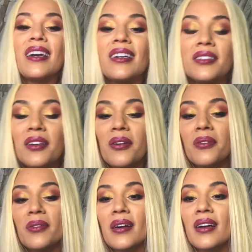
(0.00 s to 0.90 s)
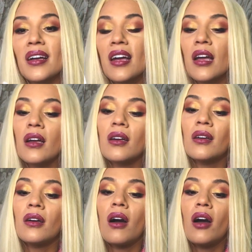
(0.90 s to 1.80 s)
So
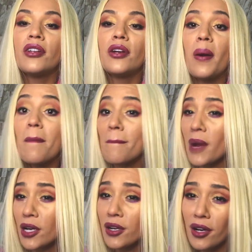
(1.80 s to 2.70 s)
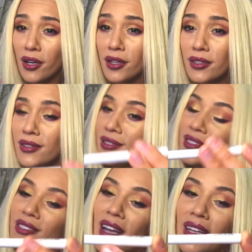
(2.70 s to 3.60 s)
on your marker
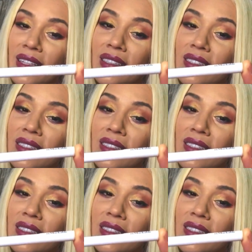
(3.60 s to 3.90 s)
stylus,